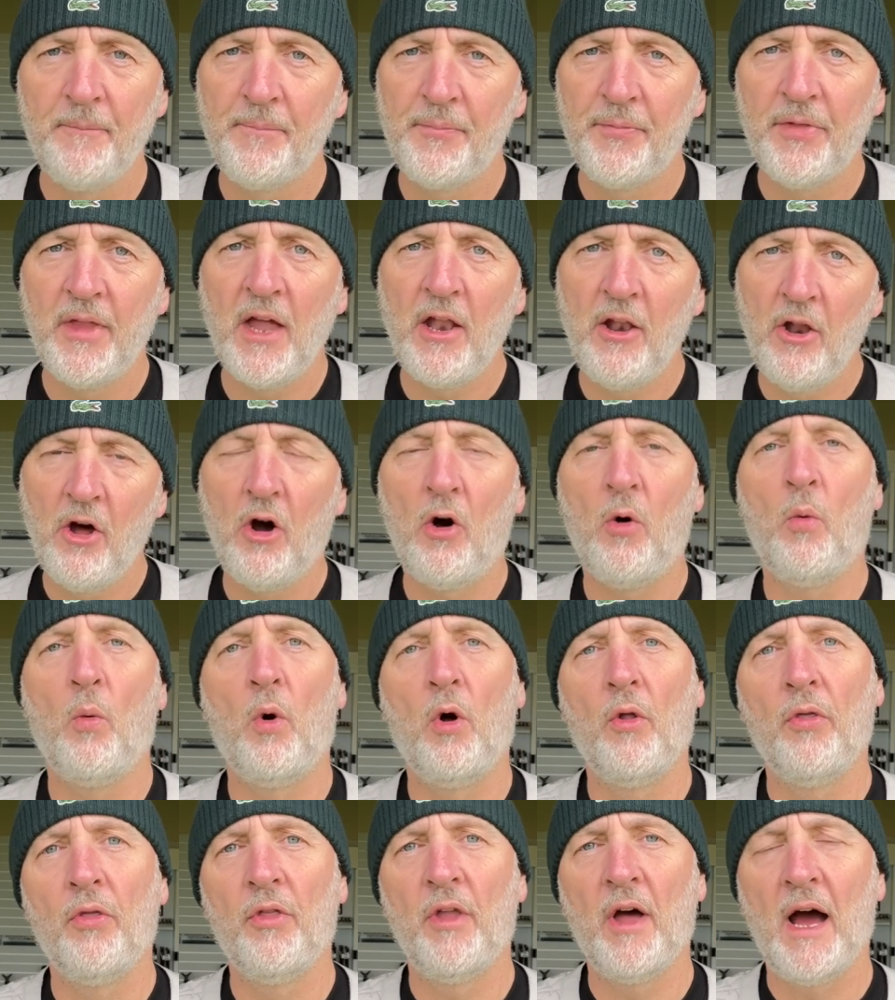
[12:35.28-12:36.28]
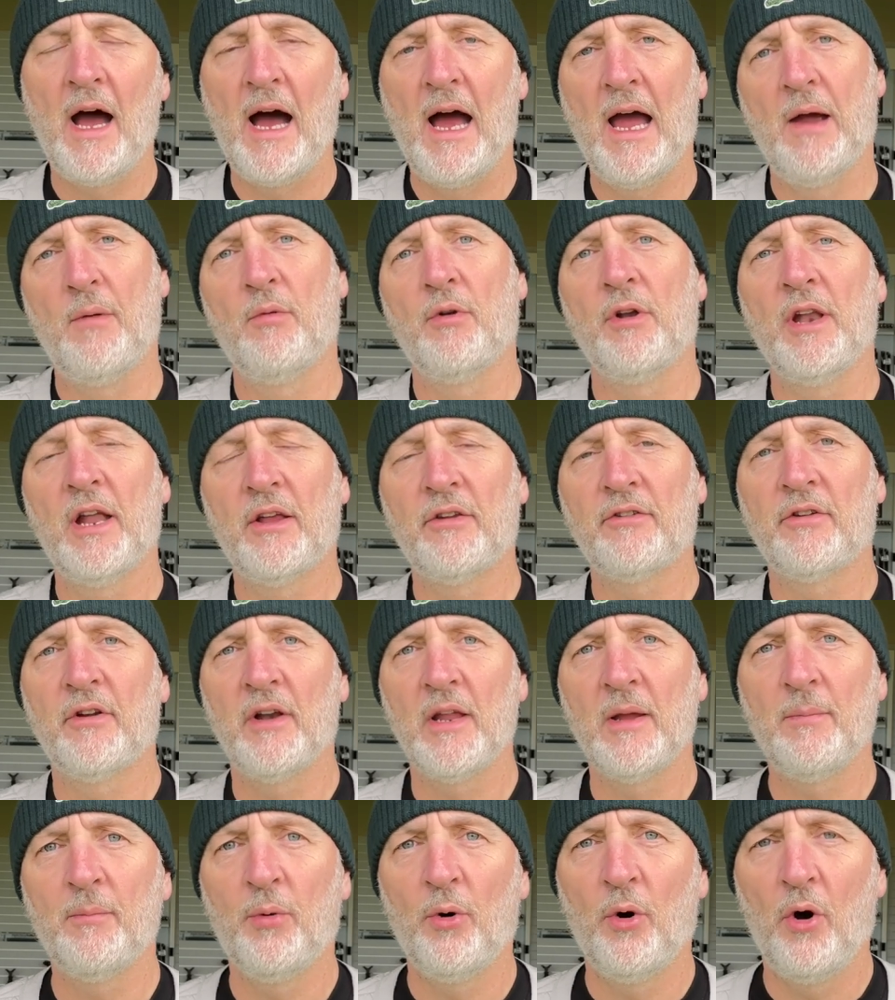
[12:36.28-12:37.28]
they're not one that I would
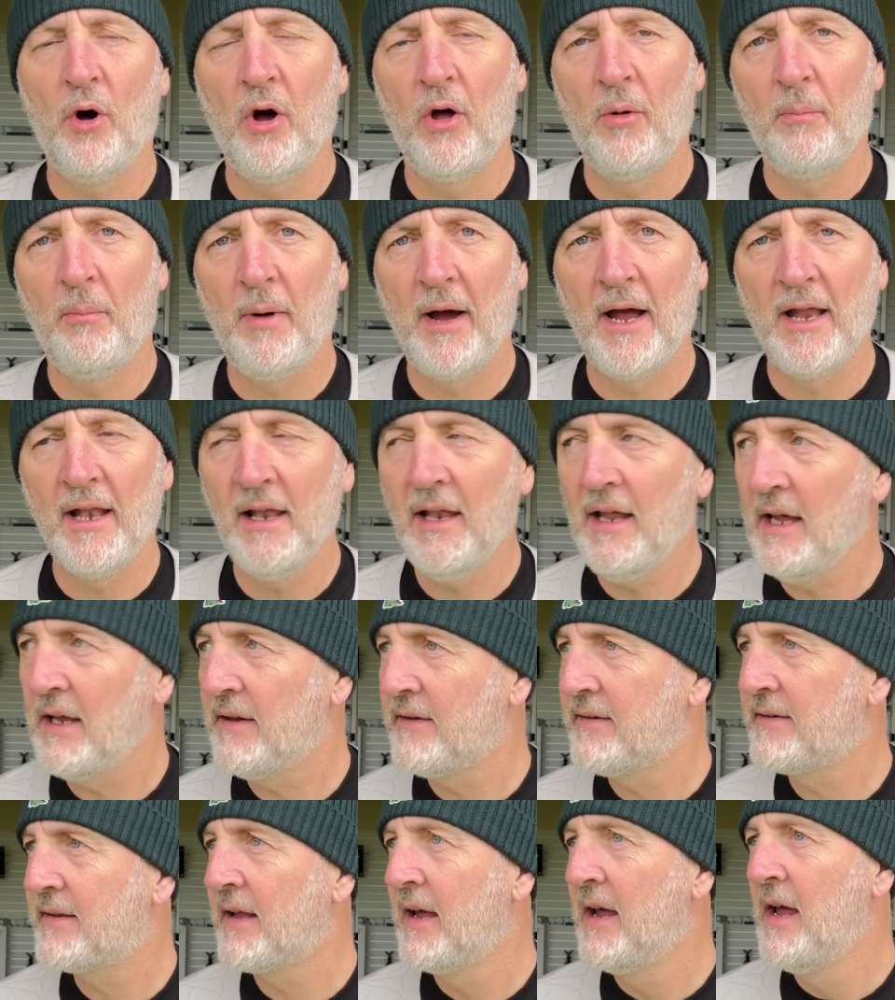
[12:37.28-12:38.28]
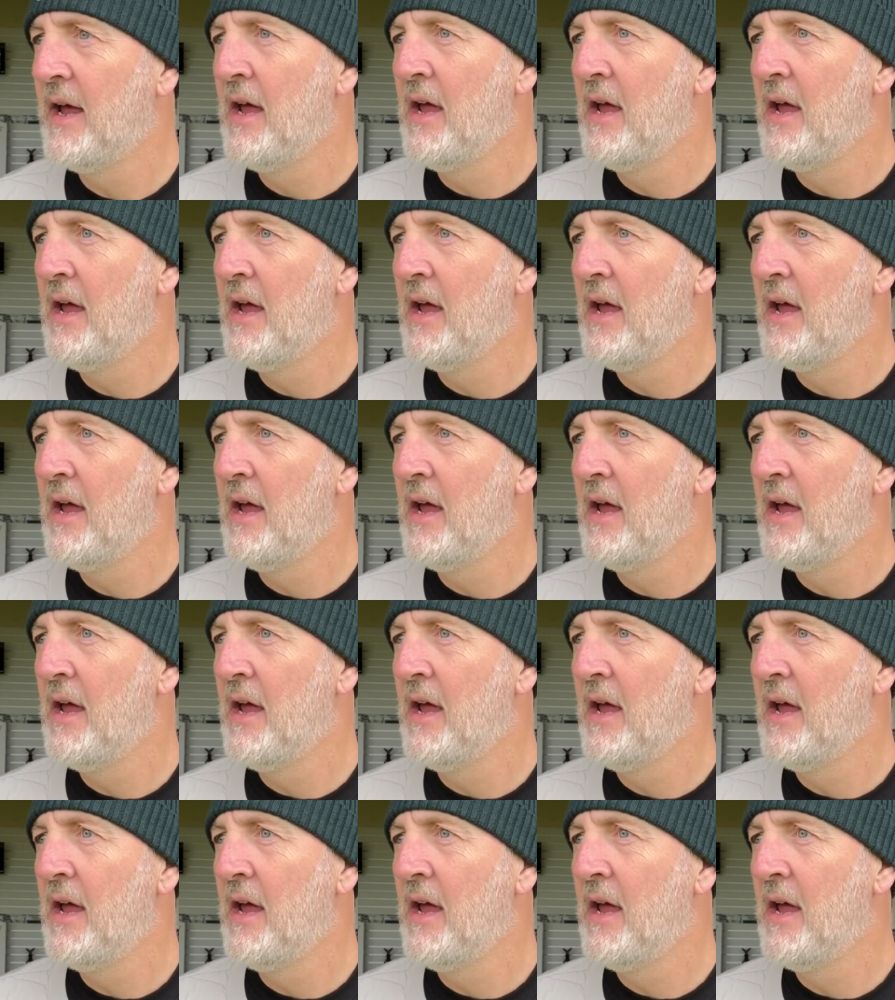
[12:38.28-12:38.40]
necessarily put on my list,